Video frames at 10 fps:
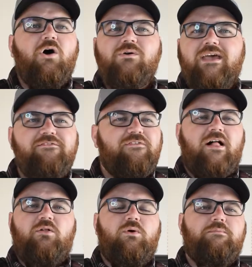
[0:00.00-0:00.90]
Okay
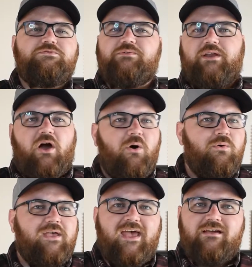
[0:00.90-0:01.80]
follow-up to an
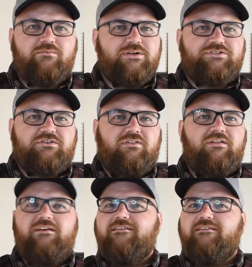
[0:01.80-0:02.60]
okay original.